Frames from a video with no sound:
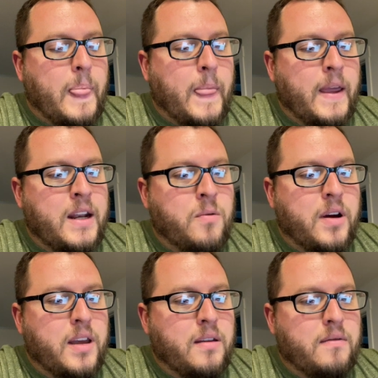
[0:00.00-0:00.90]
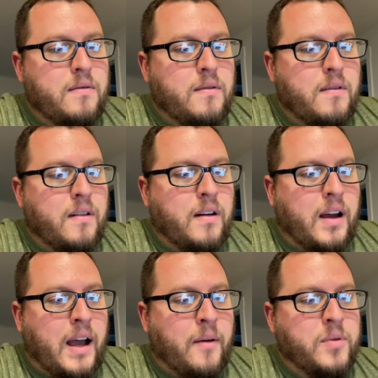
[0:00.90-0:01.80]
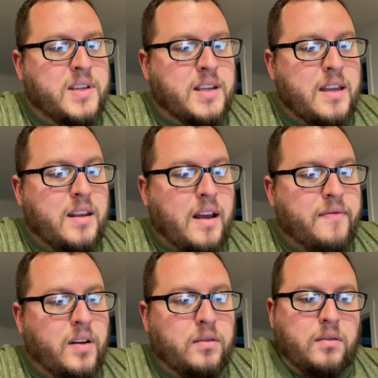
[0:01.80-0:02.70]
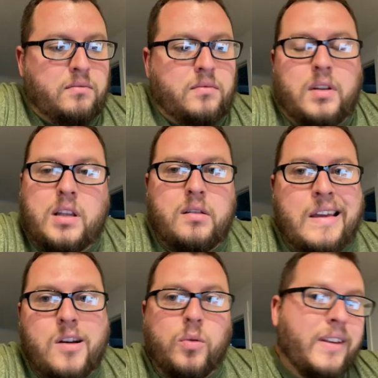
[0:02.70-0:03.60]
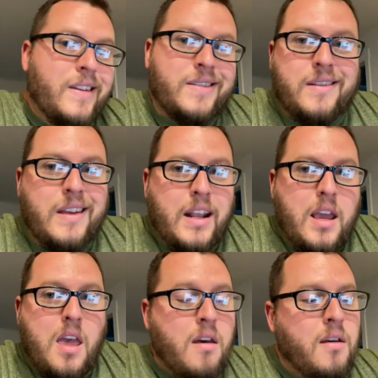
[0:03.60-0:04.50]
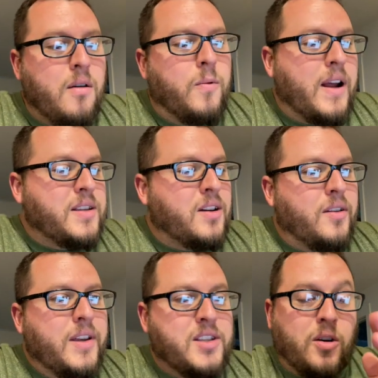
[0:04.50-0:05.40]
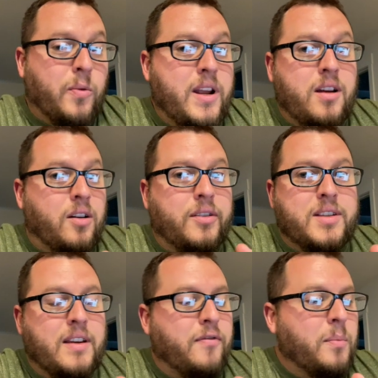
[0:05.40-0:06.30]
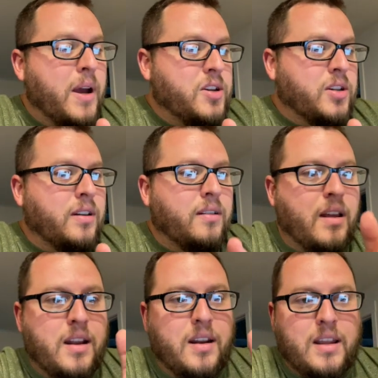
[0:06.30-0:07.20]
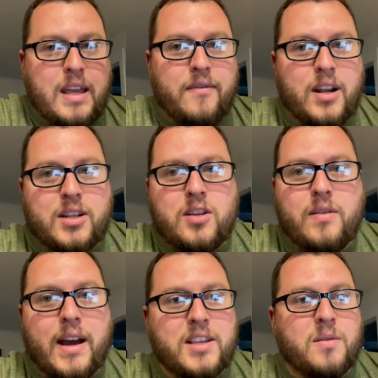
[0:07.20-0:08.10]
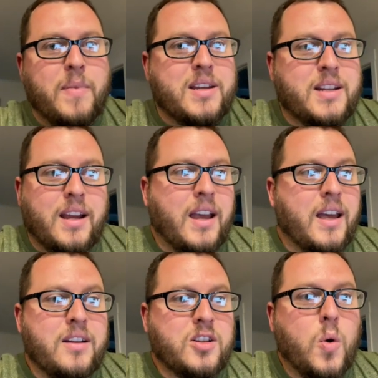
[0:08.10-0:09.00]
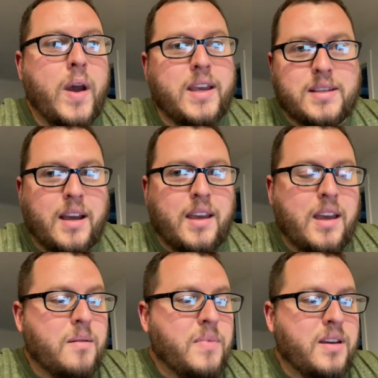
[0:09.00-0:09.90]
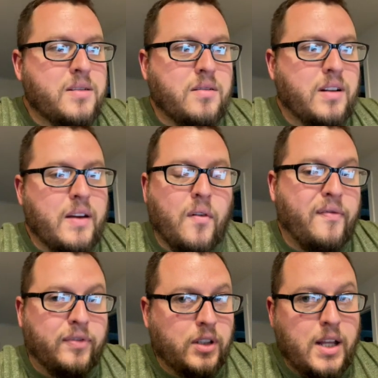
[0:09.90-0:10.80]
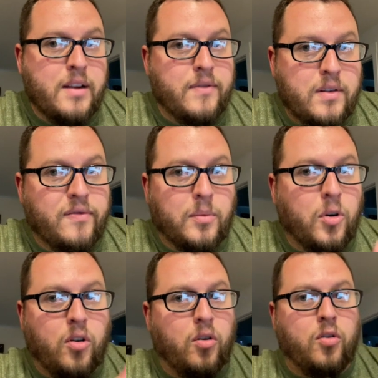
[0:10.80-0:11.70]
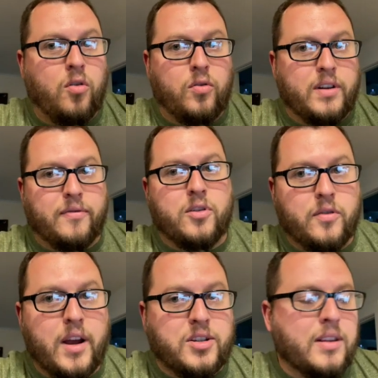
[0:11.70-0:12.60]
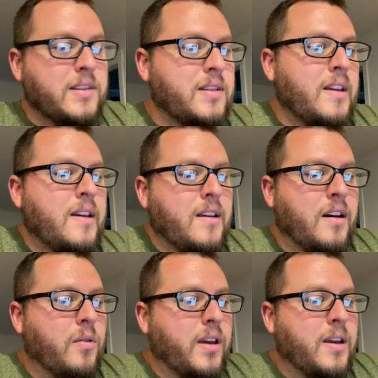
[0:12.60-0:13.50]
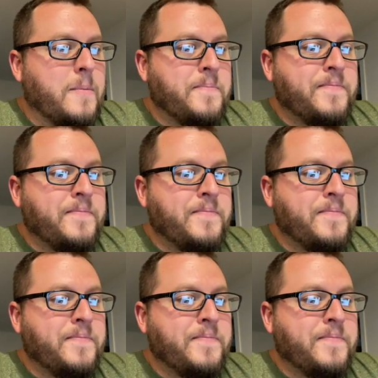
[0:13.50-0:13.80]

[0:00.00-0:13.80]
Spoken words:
Anyway, I would say that I felt equally as giddy when I saw this. So reading all this information and giving it to you guys the best I can, as quick as I can, because you're going to have a flood of it from all different directions, okay?